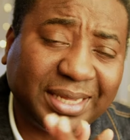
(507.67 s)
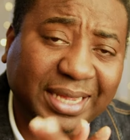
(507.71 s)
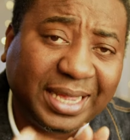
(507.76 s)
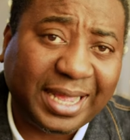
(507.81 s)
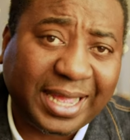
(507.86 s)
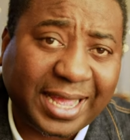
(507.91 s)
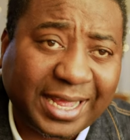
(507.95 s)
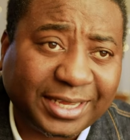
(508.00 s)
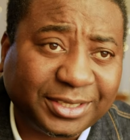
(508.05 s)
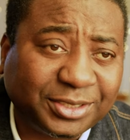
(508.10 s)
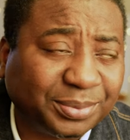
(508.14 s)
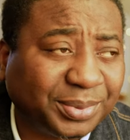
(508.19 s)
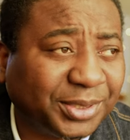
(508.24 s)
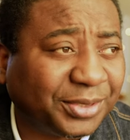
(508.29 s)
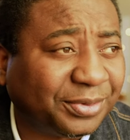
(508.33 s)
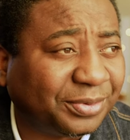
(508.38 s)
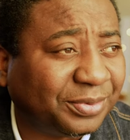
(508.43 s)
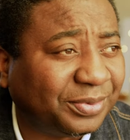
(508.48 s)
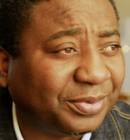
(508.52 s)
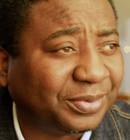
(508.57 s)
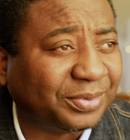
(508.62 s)
I had to be
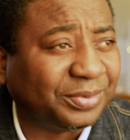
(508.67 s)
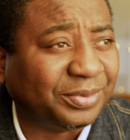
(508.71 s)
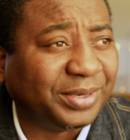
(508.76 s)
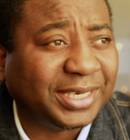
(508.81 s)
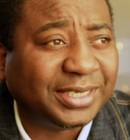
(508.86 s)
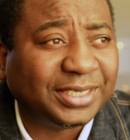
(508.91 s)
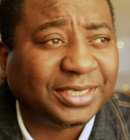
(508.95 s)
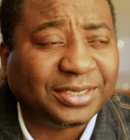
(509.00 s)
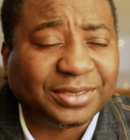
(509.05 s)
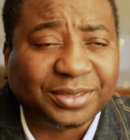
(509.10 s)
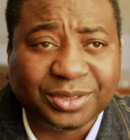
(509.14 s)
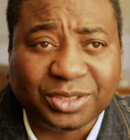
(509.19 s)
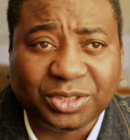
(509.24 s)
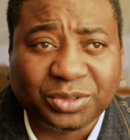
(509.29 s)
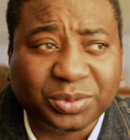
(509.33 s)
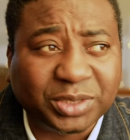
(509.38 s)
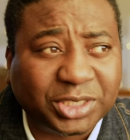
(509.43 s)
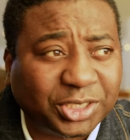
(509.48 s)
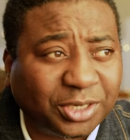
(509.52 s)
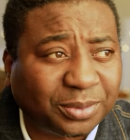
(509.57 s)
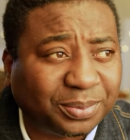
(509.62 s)
ready to
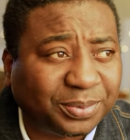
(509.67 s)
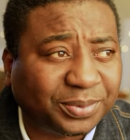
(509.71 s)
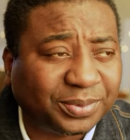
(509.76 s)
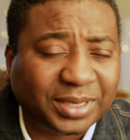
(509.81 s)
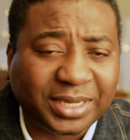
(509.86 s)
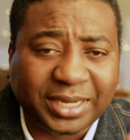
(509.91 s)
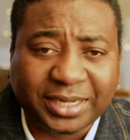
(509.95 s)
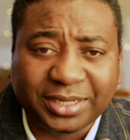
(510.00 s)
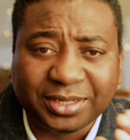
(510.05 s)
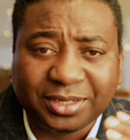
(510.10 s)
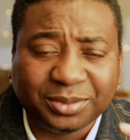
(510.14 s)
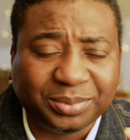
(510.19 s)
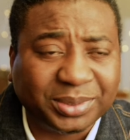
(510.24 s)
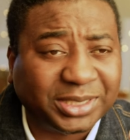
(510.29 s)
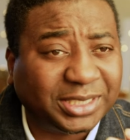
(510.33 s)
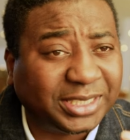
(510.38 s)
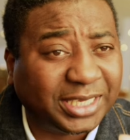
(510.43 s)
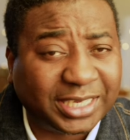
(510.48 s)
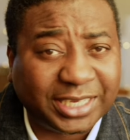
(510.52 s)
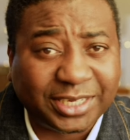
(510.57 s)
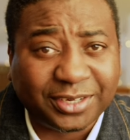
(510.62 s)
switch up and not be
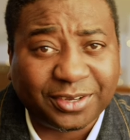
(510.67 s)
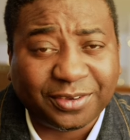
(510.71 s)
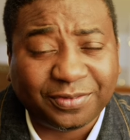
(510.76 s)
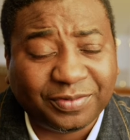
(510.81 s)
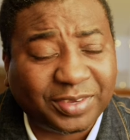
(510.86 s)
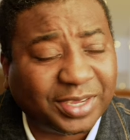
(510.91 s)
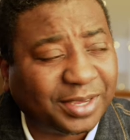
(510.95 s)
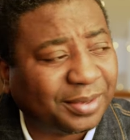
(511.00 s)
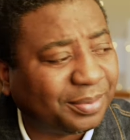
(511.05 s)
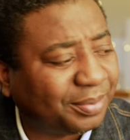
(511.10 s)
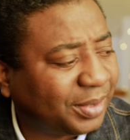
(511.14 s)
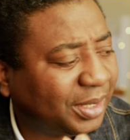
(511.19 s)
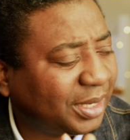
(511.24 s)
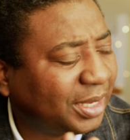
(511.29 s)
taking off a